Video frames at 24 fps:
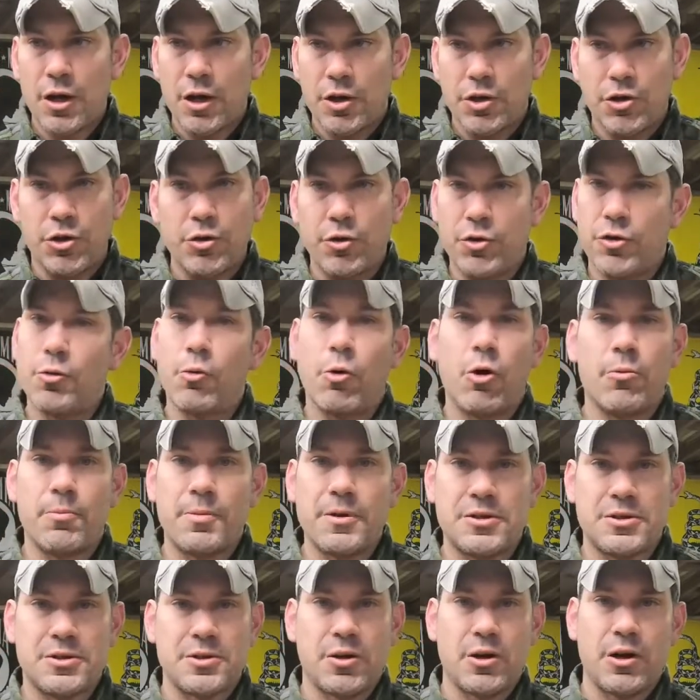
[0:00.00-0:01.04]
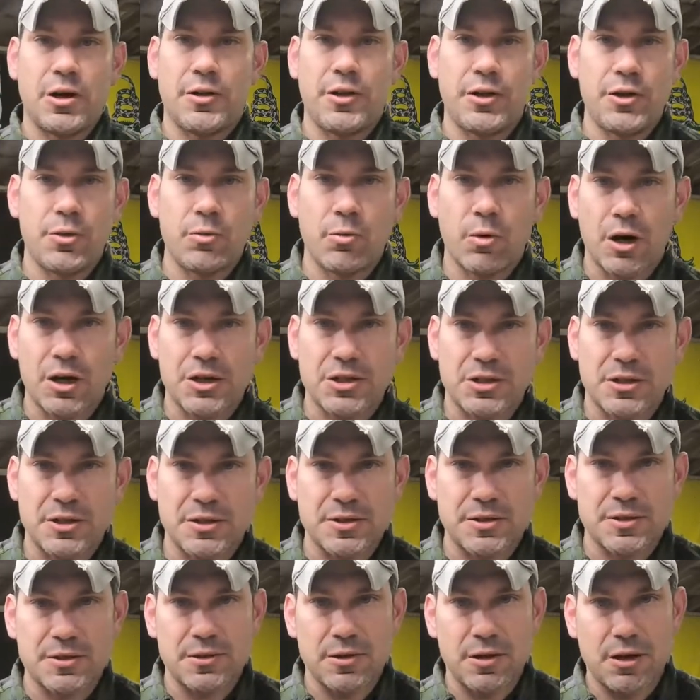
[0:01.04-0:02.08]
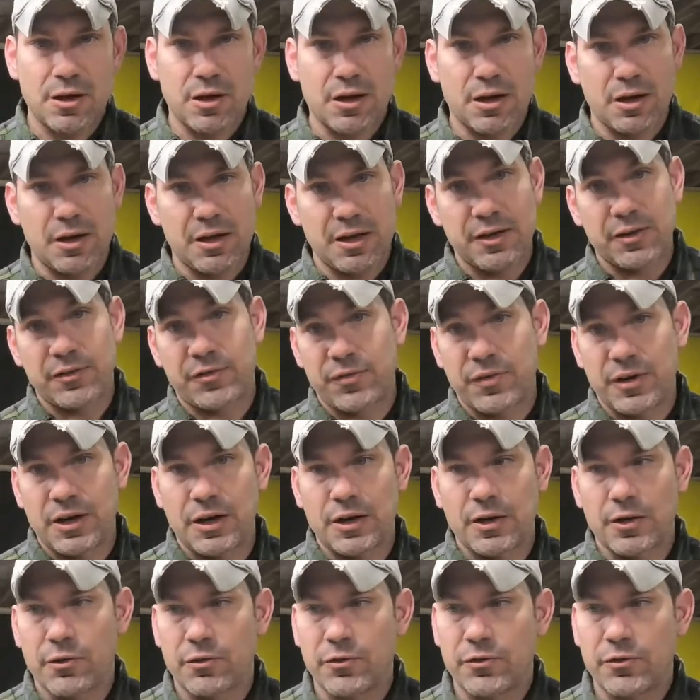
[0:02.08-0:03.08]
You won't be sorry that you watched his video.